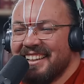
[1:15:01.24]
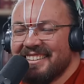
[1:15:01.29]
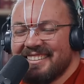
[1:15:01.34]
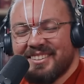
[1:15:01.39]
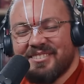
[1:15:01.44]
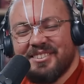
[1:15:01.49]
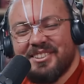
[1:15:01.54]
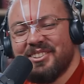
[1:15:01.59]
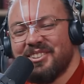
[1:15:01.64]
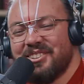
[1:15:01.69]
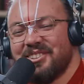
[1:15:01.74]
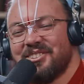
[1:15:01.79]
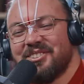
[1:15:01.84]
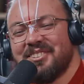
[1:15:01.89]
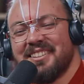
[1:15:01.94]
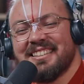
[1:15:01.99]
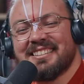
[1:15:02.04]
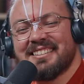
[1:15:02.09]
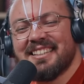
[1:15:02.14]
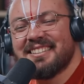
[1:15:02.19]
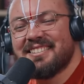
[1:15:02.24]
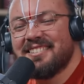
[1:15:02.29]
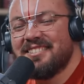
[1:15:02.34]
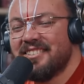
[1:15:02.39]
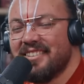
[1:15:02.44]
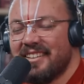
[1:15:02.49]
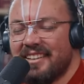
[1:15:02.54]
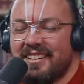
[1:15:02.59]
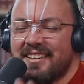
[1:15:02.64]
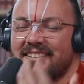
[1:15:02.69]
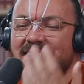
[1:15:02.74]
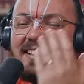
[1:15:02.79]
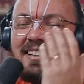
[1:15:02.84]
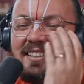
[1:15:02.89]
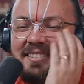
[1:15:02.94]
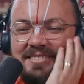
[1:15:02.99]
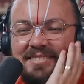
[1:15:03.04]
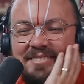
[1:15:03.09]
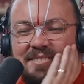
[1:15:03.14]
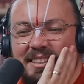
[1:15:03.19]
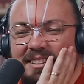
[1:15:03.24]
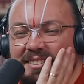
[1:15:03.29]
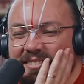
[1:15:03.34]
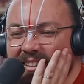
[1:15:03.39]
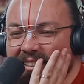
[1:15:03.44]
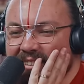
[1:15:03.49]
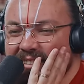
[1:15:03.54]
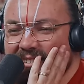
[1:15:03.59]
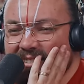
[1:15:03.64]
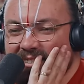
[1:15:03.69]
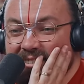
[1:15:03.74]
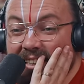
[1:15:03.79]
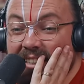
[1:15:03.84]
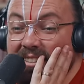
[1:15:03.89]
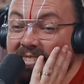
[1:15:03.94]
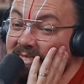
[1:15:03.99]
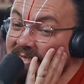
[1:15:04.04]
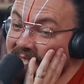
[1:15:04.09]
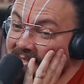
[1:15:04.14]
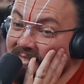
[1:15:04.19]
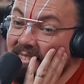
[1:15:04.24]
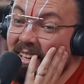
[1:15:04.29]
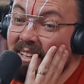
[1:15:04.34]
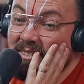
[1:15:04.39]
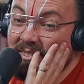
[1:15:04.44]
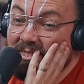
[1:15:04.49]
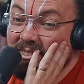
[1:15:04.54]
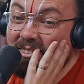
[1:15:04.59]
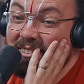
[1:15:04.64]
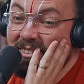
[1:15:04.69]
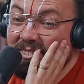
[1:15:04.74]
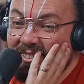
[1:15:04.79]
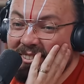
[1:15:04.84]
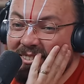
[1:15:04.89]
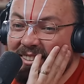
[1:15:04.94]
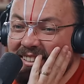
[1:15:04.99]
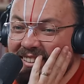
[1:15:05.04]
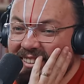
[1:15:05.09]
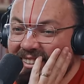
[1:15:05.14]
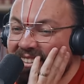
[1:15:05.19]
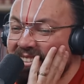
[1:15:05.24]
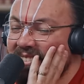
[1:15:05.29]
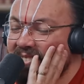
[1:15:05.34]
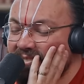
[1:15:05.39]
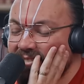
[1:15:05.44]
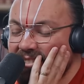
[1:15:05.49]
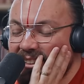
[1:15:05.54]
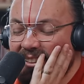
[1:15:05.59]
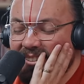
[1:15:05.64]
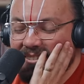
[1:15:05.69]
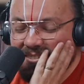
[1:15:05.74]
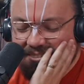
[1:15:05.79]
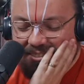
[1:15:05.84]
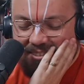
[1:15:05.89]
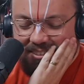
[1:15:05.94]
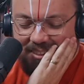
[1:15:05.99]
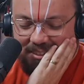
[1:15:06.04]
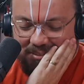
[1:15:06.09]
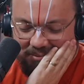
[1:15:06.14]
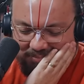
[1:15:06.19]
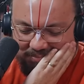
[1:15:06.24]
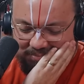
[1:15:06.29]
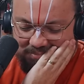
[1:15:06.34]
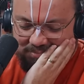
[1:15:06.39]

it's like you, you do these things, yeah. and you're like, oh yeah, well that's yeah. that's that's courage right there. Yeah, okay.